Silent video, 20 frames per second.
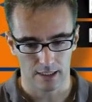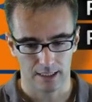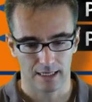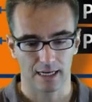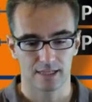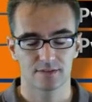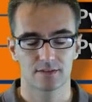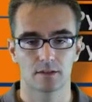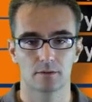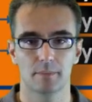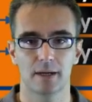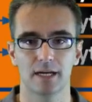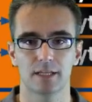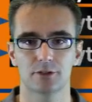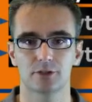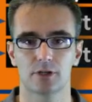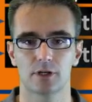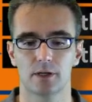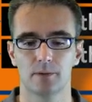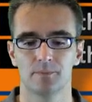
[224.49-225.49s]
cluster
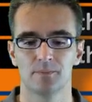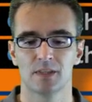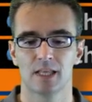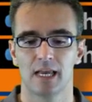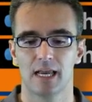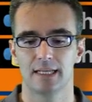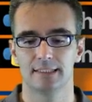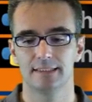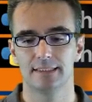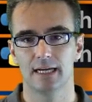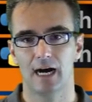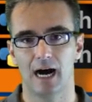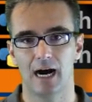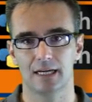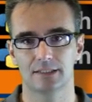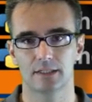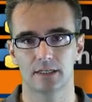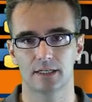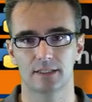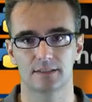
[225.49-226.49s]
manager, and the
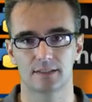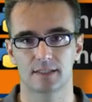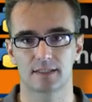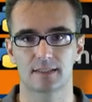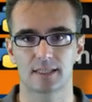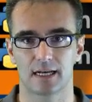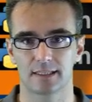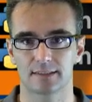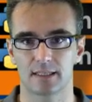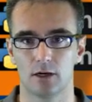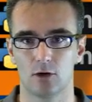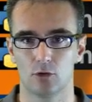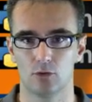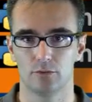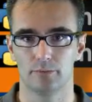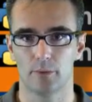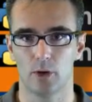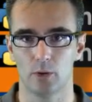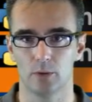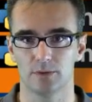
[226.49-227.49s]
other is a
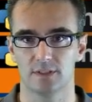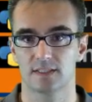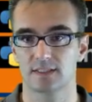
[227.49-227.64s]
standalone mode.